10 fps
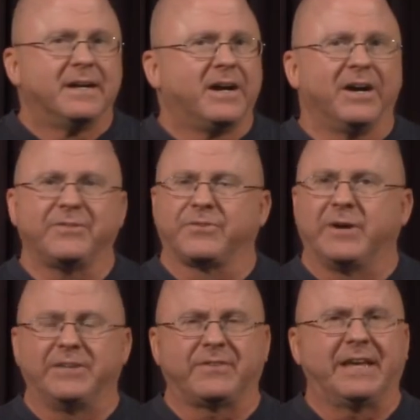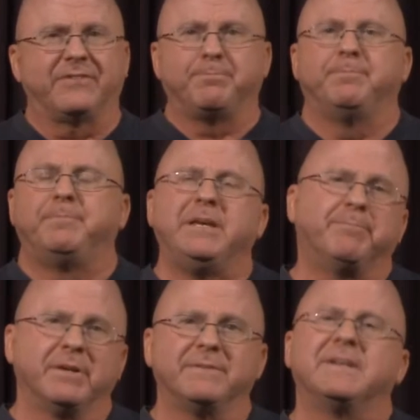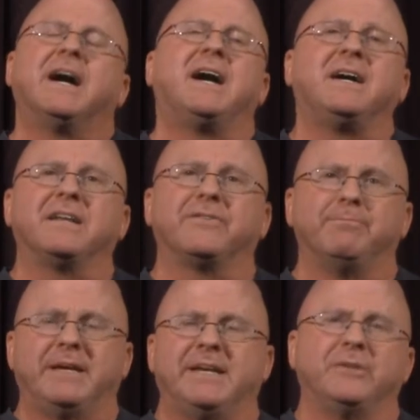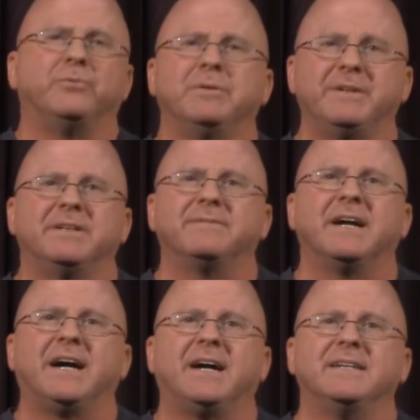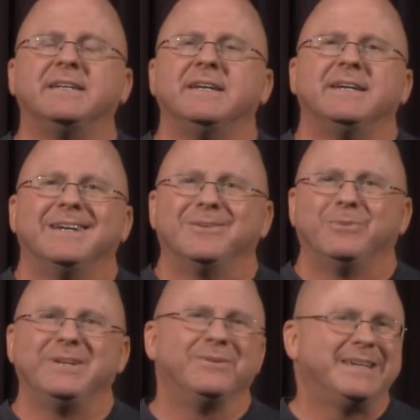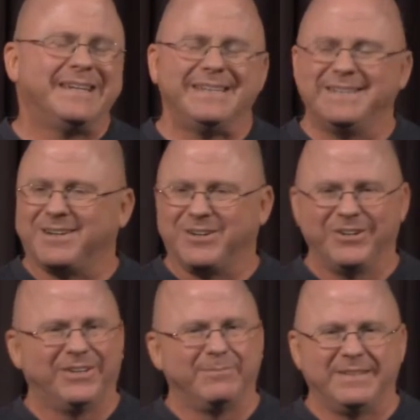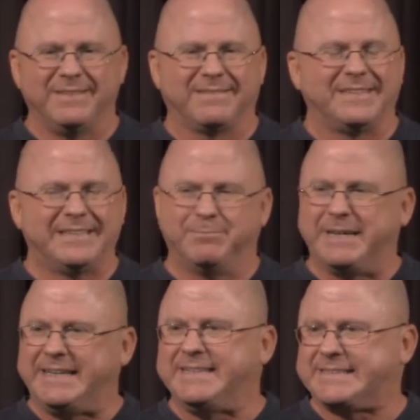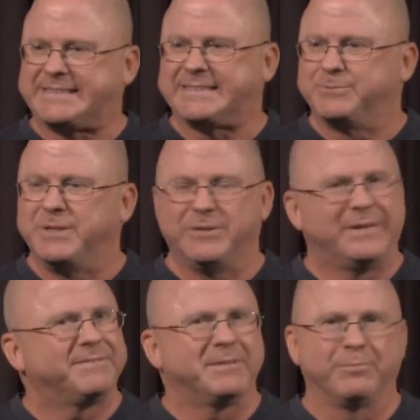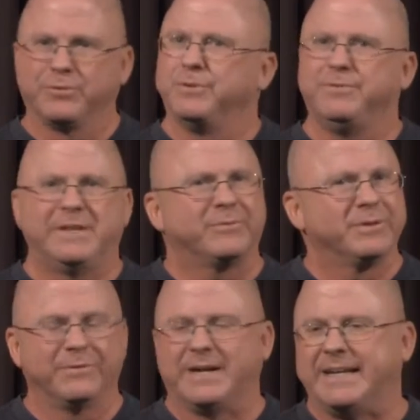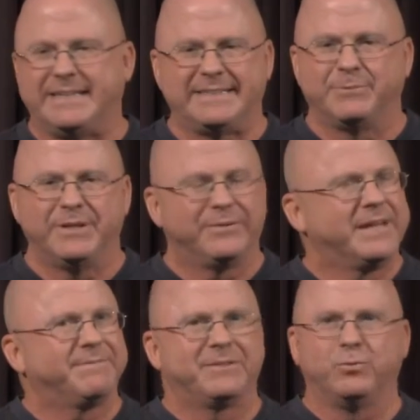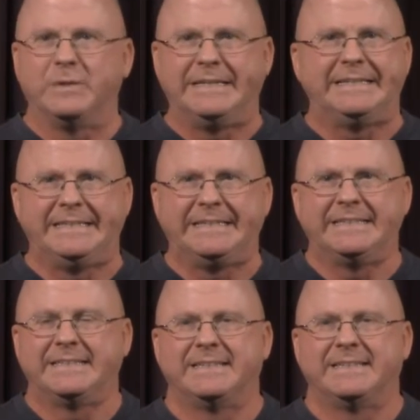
All right, so as people of God, as men and women of God, we don't get into arguments and debates. We don't have to prove that we're right. We don't have to win.